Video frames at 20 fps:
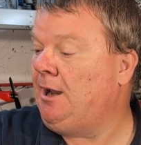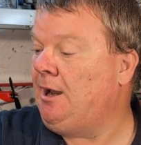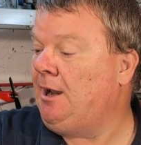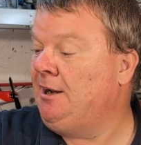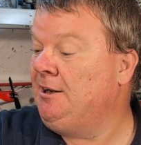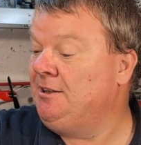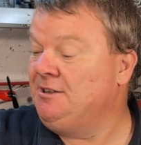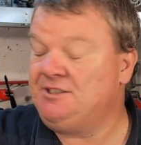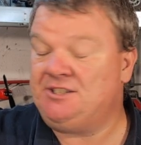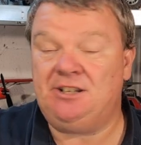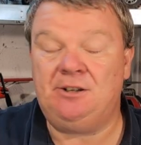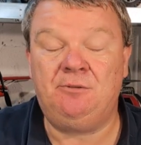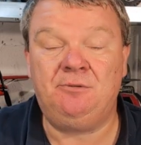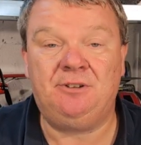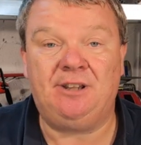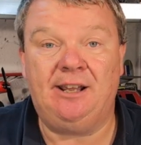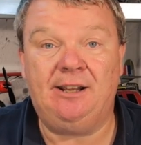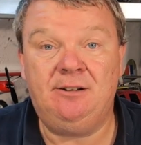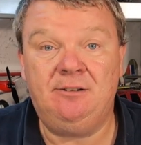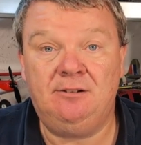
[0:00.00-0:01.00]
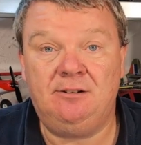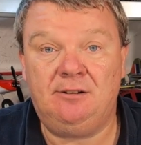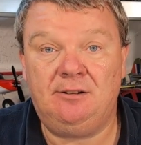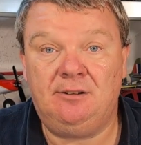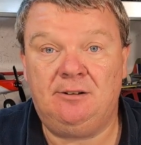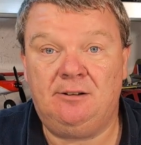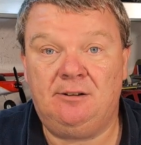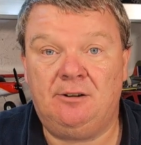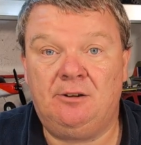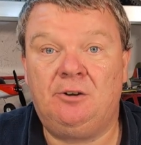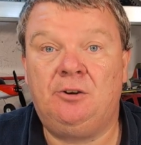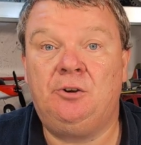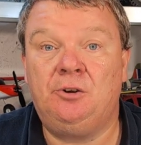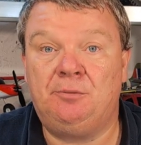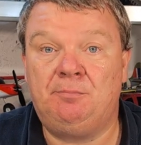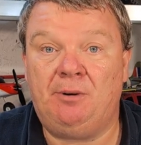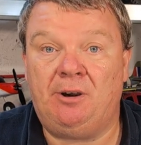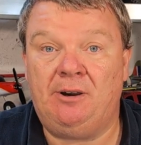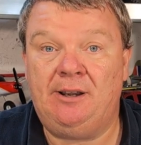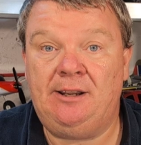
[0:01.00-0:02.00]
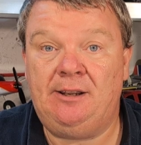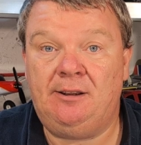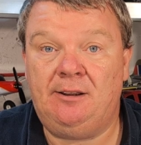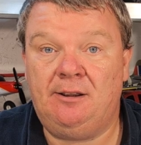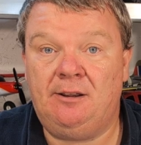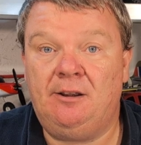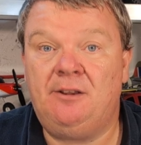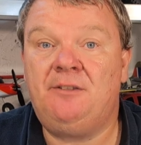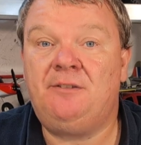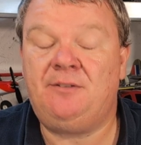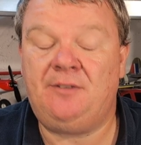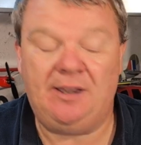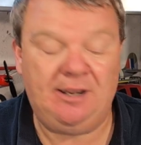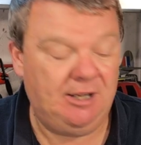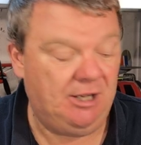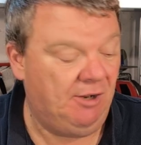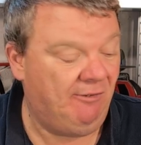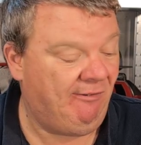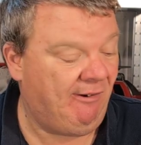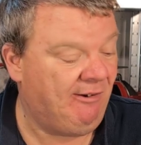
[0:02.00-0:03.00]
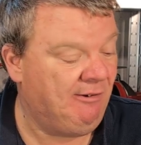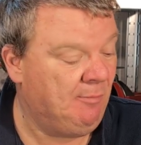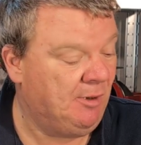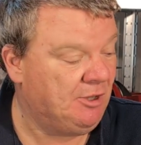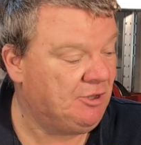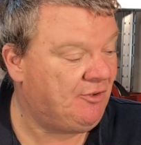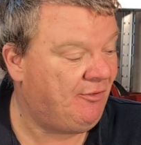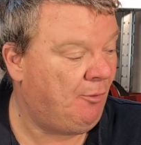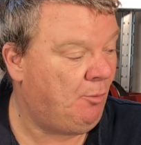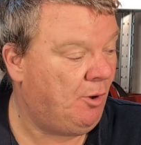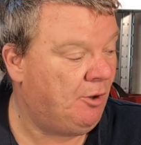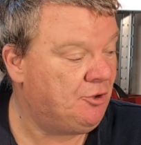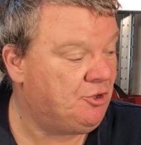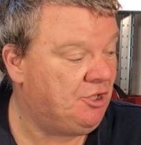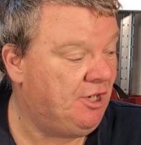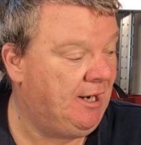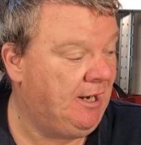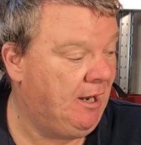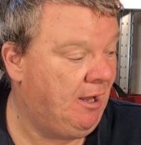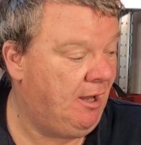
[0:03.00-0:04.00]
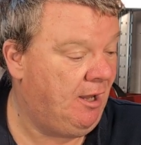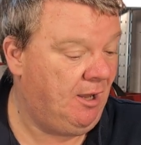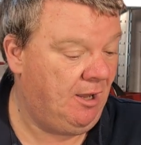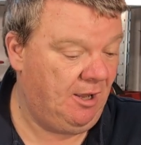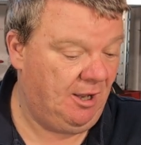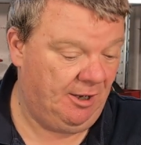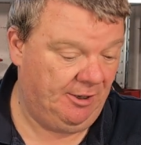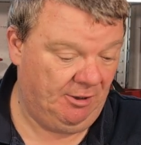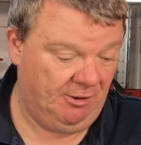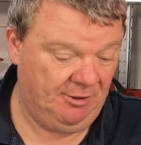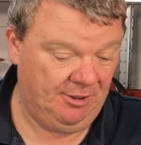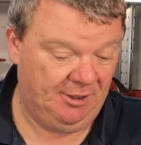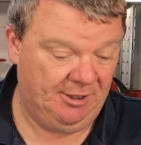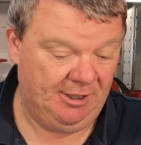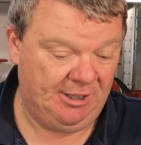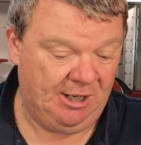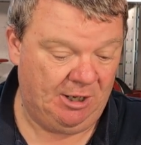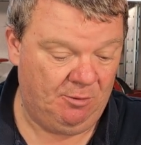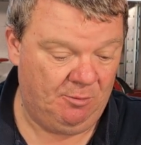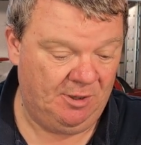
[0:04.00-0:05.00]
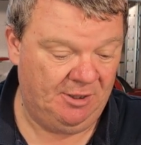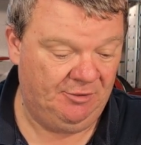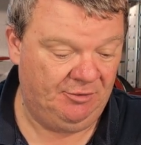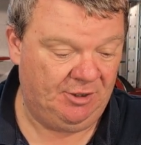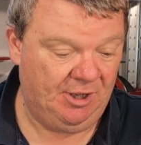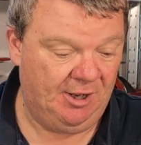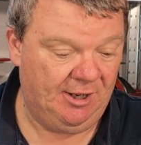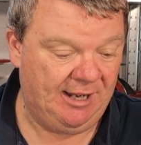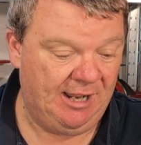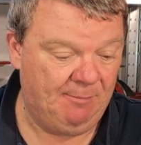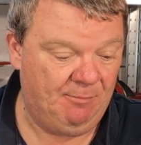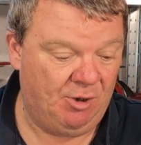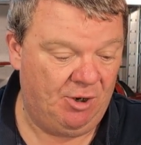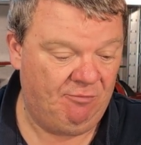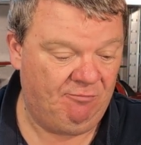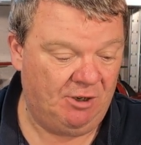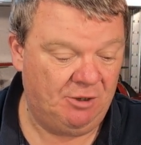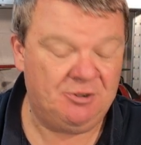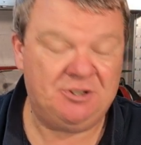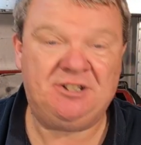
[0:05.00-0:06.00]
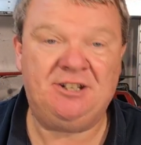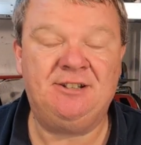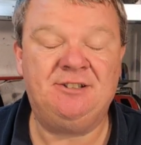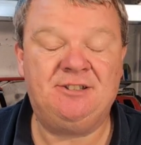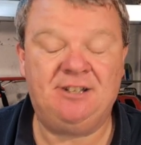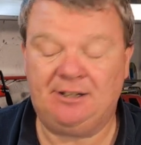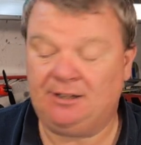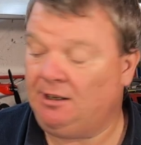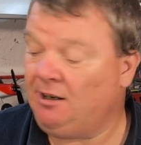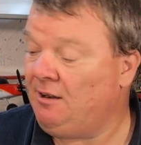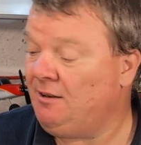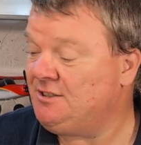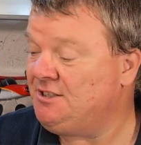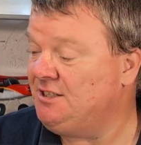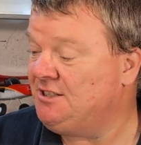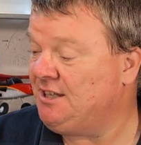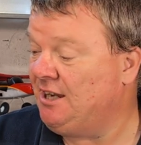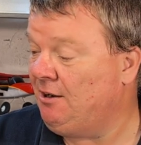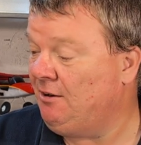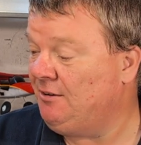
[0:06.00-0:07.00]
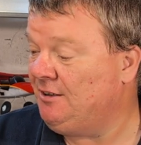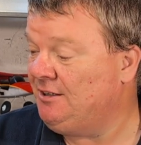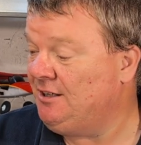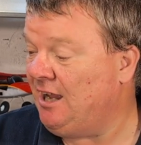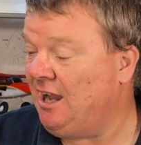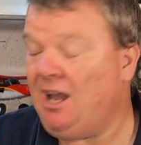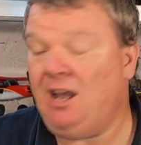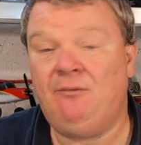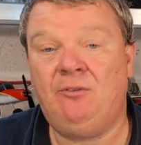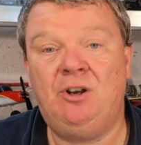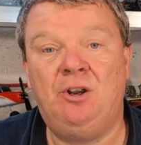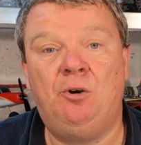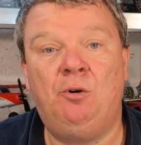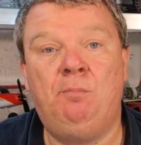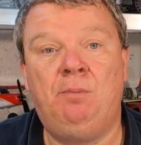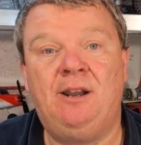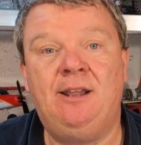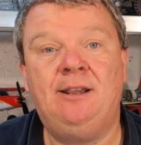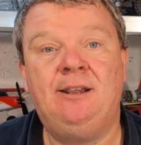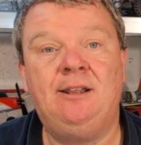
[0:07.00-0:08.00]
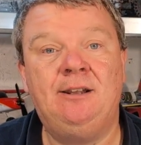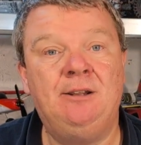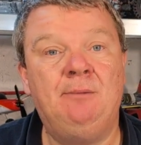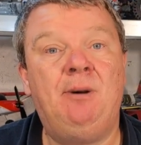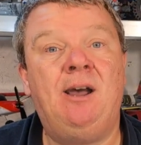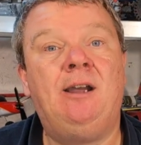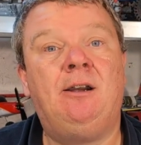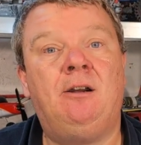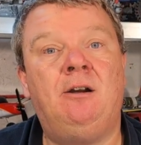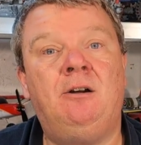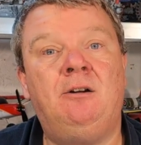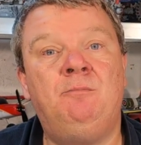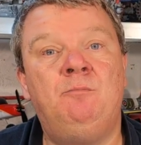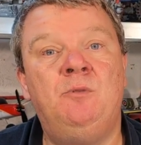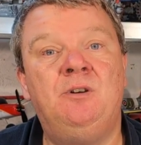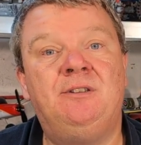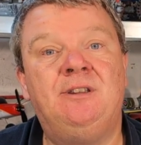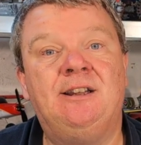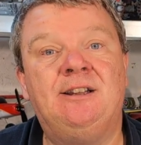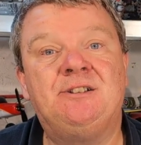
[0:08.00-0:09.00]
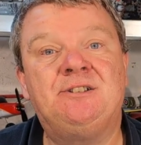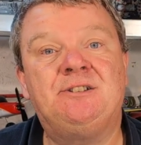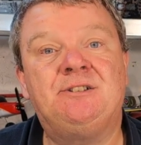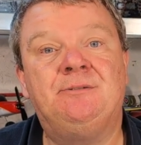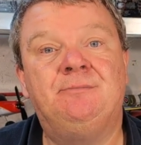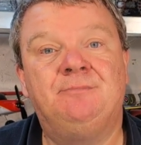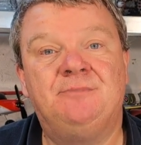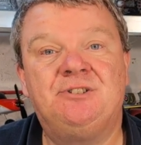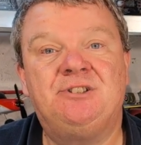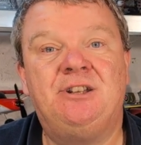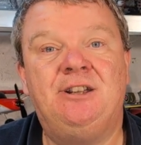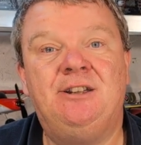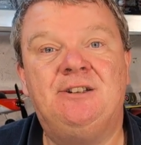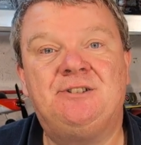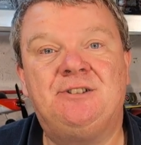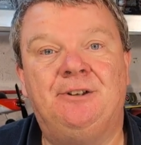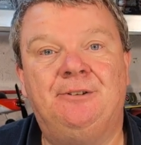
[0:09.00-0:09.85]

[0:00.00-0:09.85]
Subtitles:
until then, goodbye. Thank you very much for watching. And I'm going to go and get my rose tinted glasses out and have a little plink in the back garden with this. See you